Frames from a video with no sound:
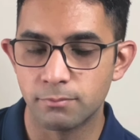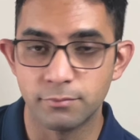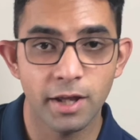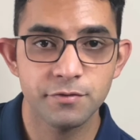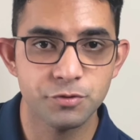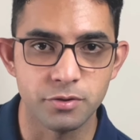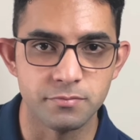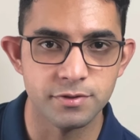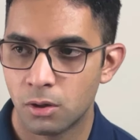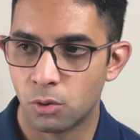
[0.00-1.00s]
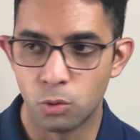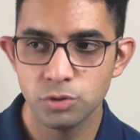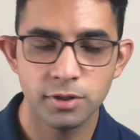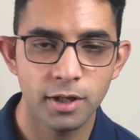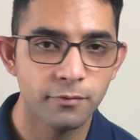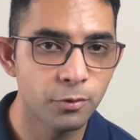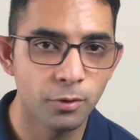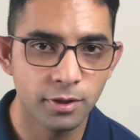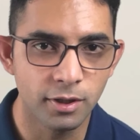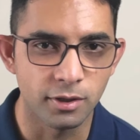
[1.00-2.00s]
live streams. Host a live
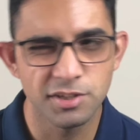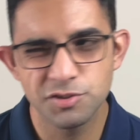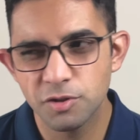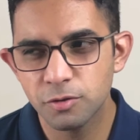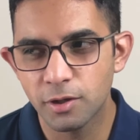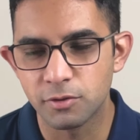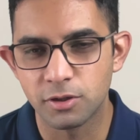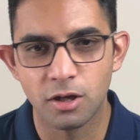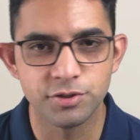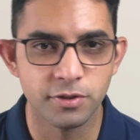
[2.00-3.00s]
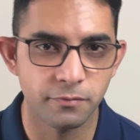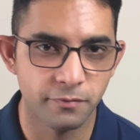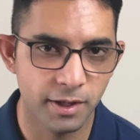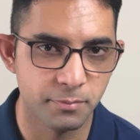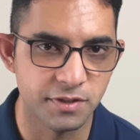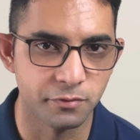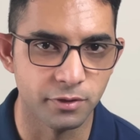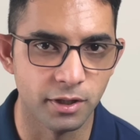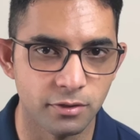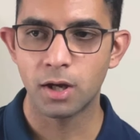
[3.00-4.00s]
Q&A considering you have a large enough fan base for
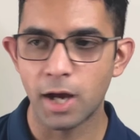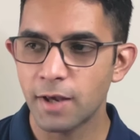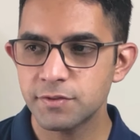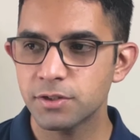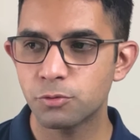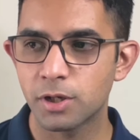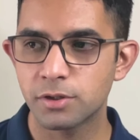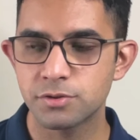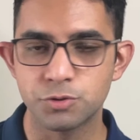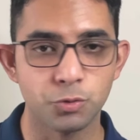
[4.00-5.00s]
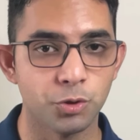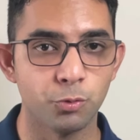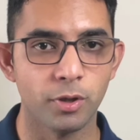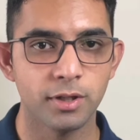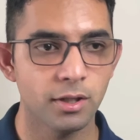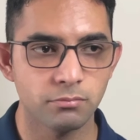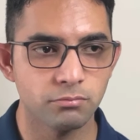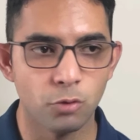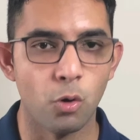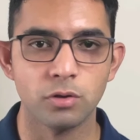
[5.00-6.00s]
that. I've seen creators do Q&A
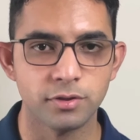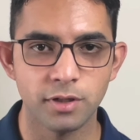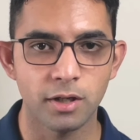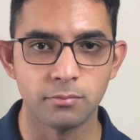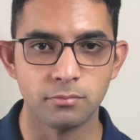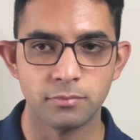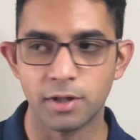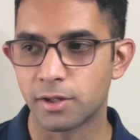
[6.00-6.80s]
all the time, like